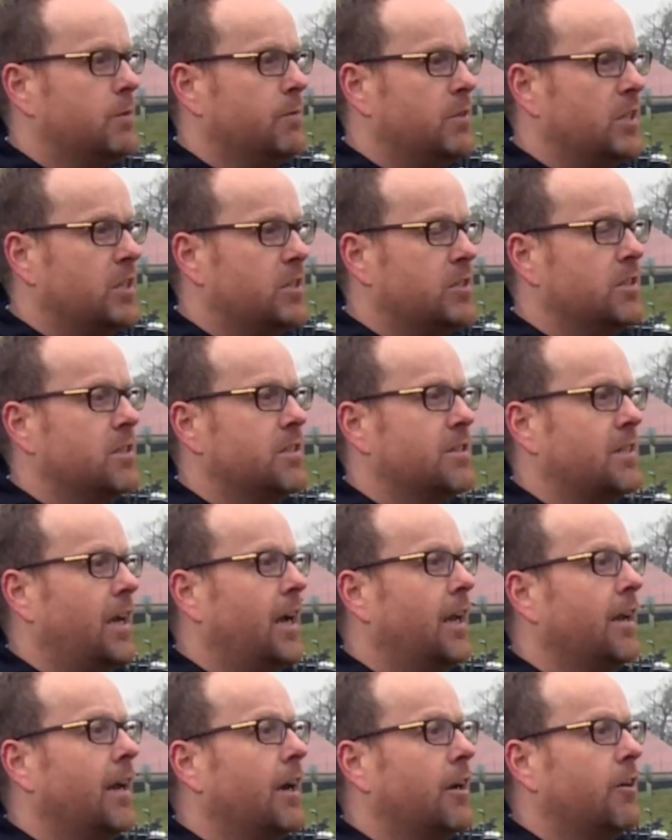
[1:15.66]
of distance
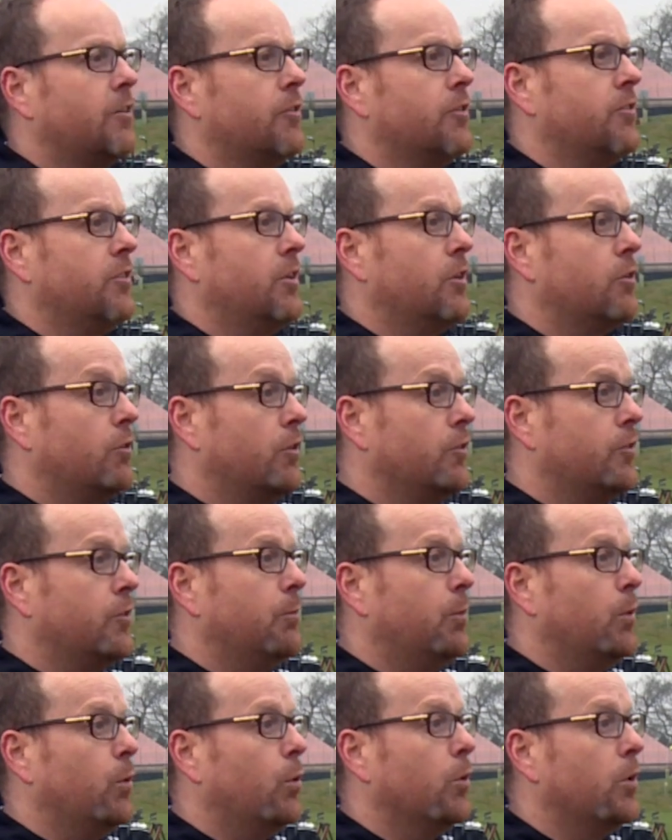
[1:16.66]
and accuracy across the
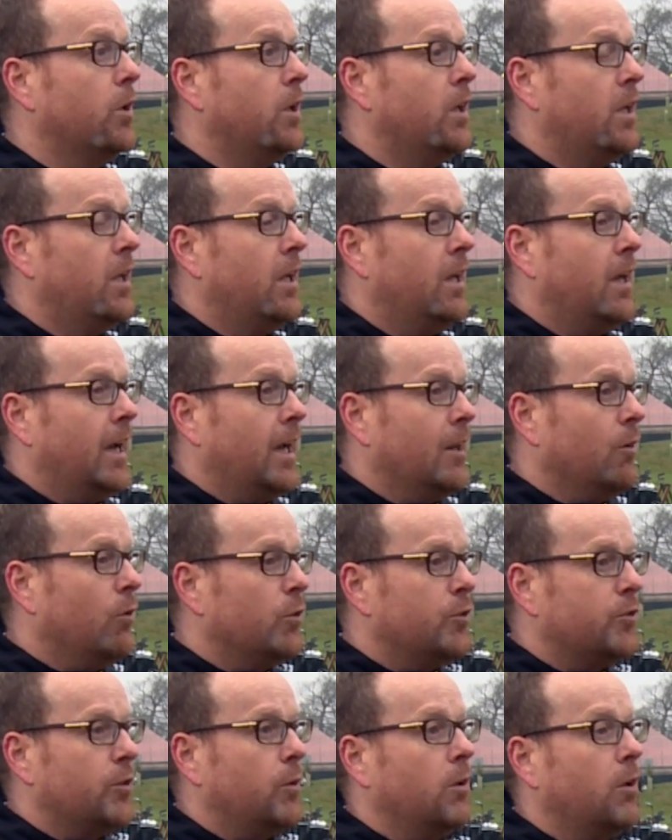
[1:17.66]
board. And
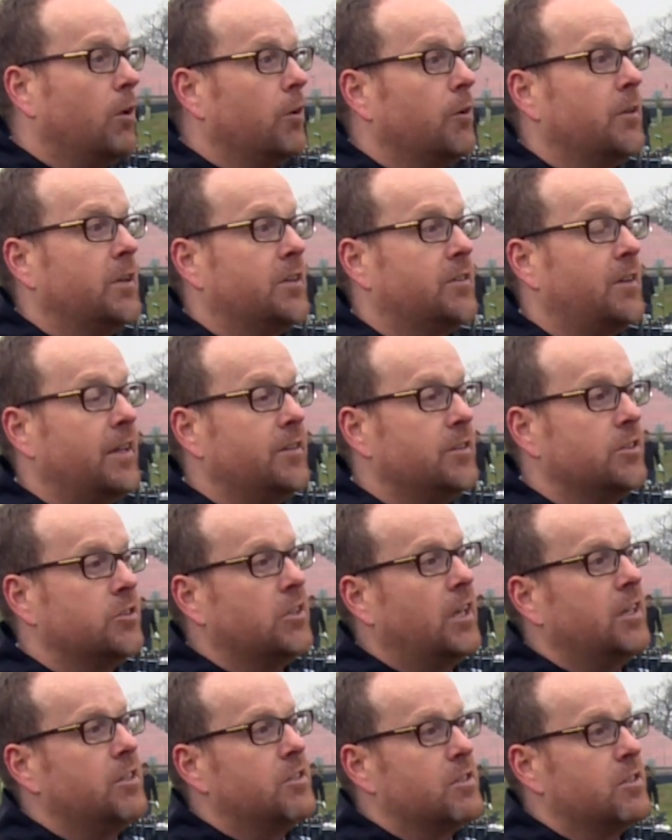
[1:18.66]
also a lot of aesthetic
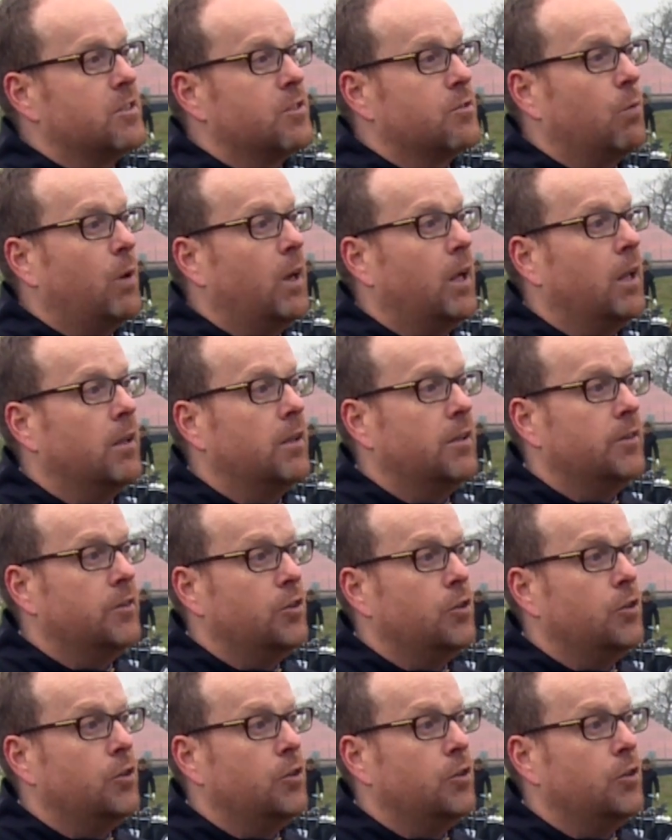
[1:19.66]
changes as well, and